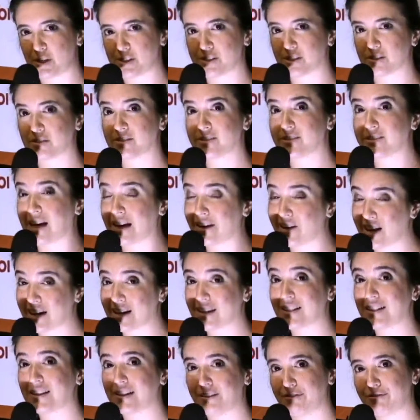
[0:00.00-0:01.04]
Prescott,
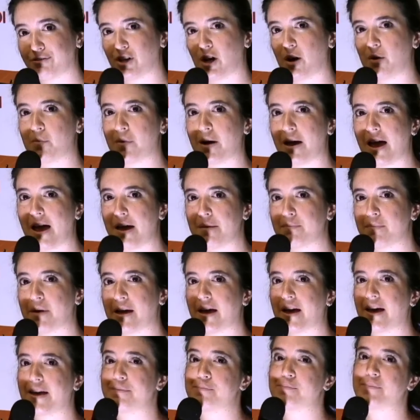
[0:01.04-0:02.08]
directly from
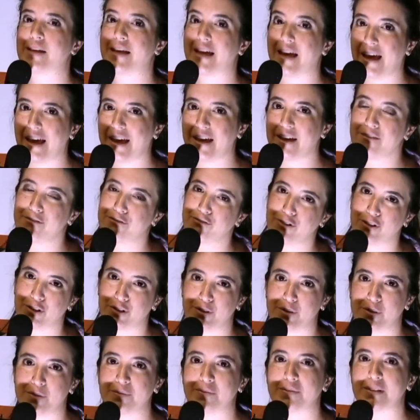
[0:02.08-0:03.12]
MMA
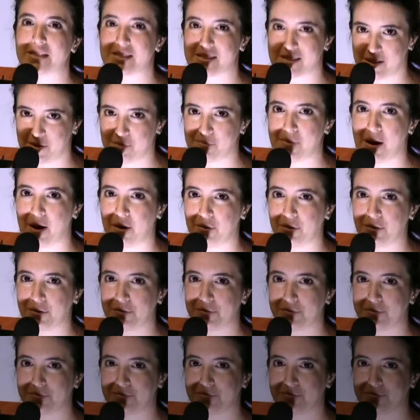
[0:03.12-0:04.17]
Forum in São Paulo.
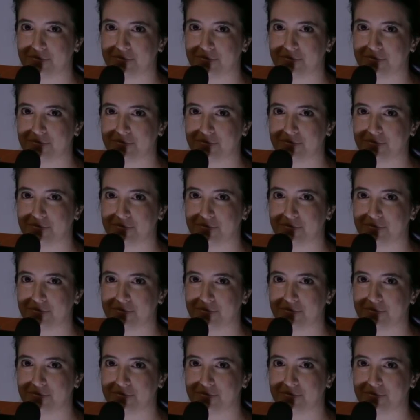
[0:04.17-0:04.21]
